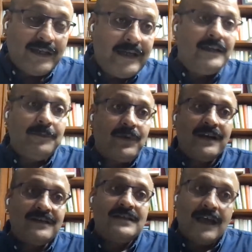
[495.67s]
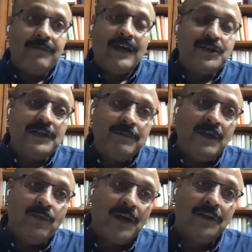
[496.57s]
And enterprises have actually
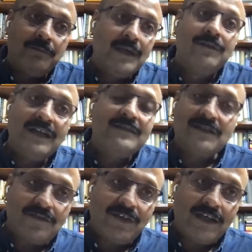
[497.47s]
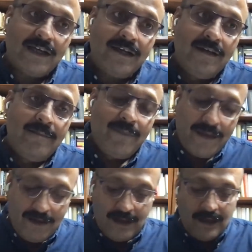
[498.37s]
been one of the big reasons for
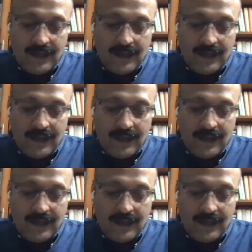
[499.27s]
that.